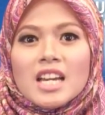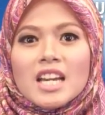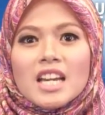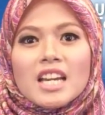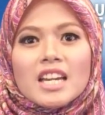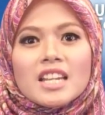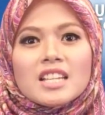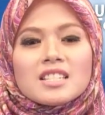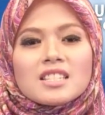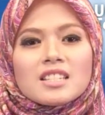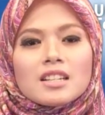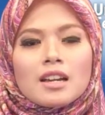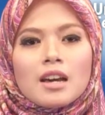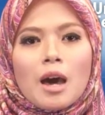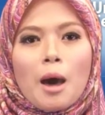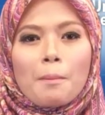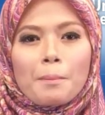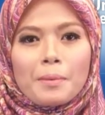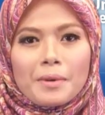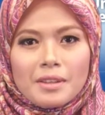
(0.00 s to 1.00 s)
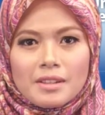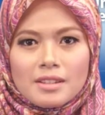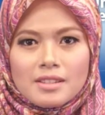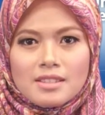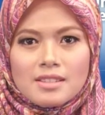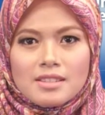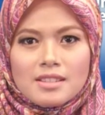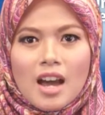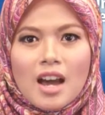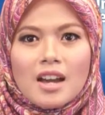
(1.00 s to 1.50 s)
It is a
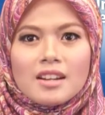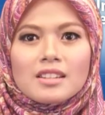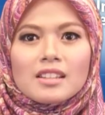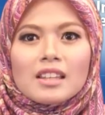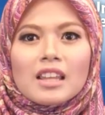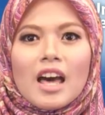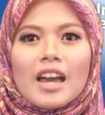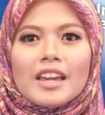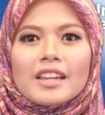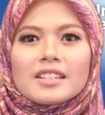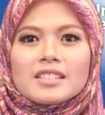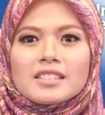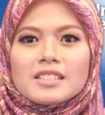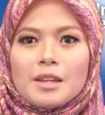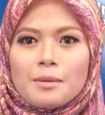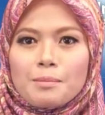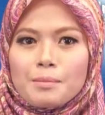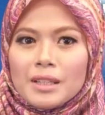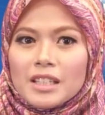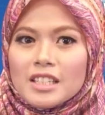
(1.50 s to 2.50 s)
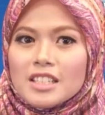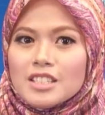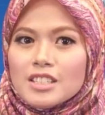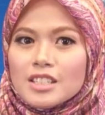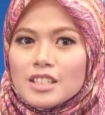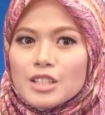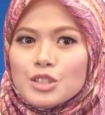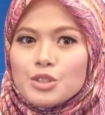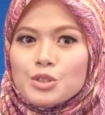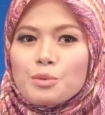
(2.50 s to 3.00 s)
competence underlying the
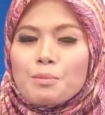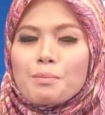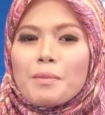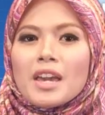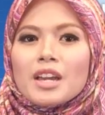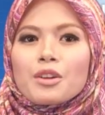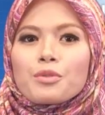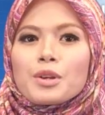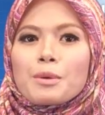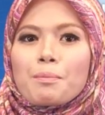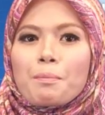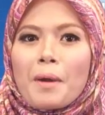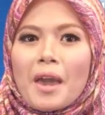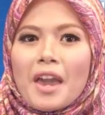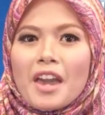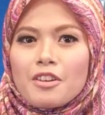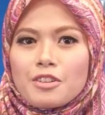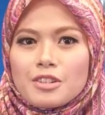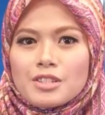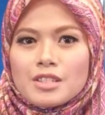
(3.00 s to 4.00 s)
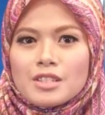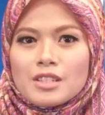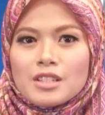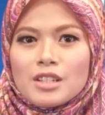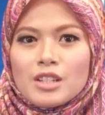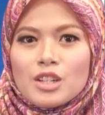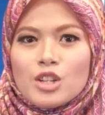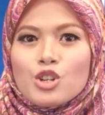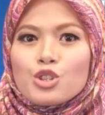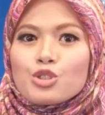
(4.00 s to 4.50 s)
ability to make repairs,
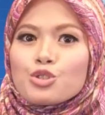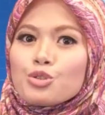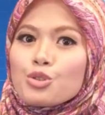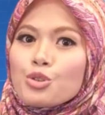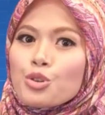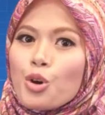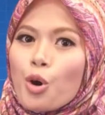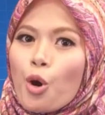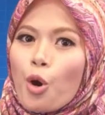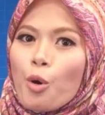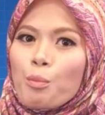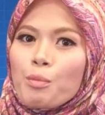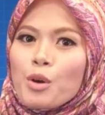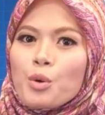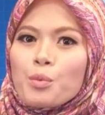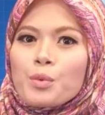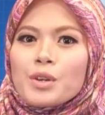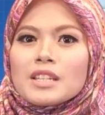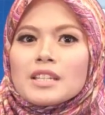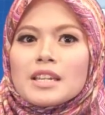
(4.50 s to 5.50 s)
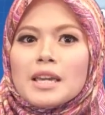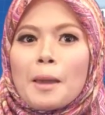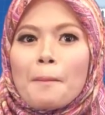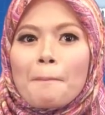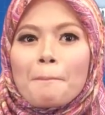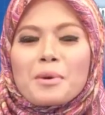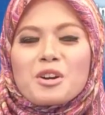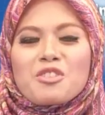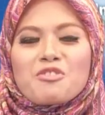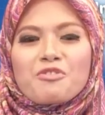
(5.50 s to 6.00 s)
to cope with
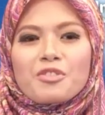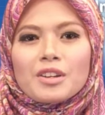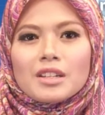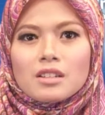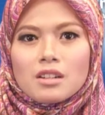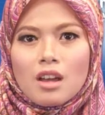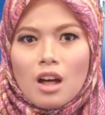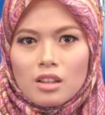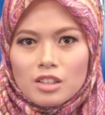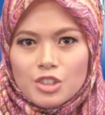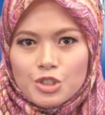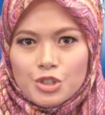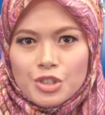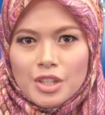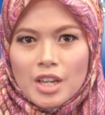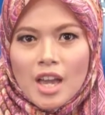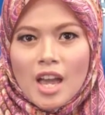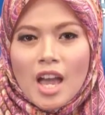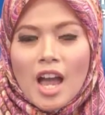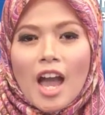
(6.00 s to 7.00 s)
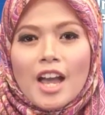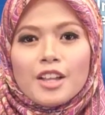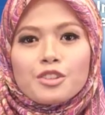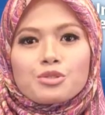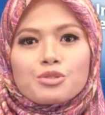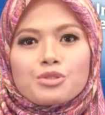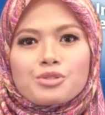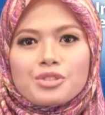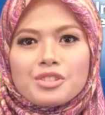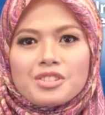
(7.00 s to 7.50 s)
imperfect knowledge, and
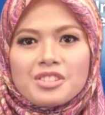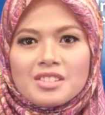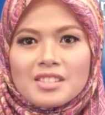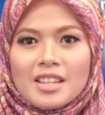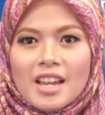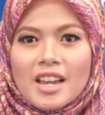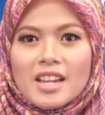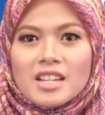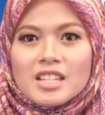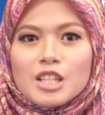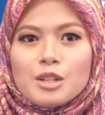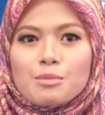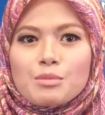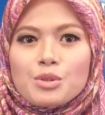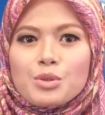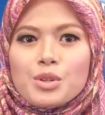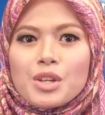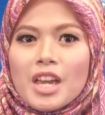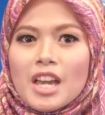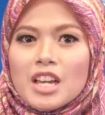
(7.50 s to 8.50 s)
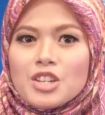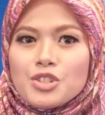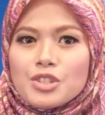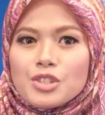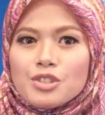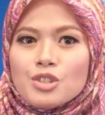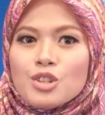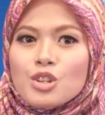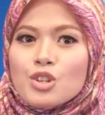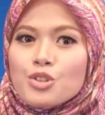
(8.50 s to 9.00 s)
to sustain
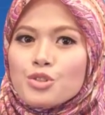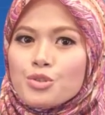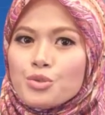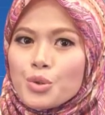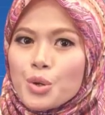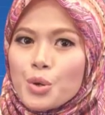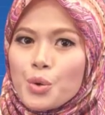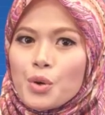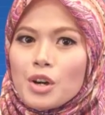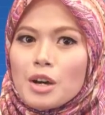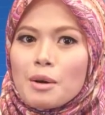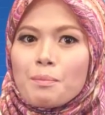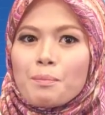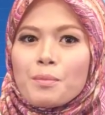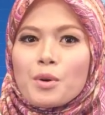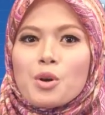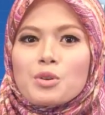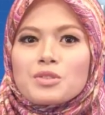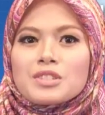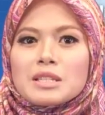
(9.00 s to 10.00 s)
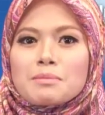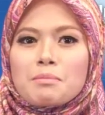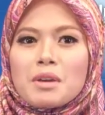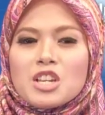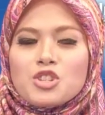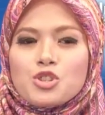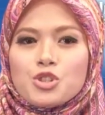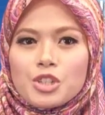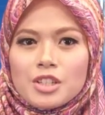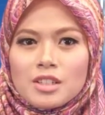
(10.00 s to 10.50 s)
communication through
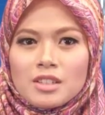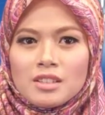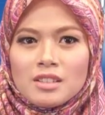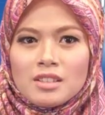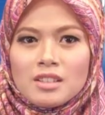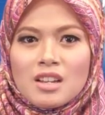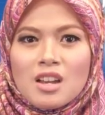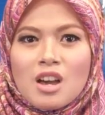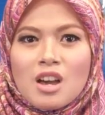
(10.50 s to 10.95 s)
approximation,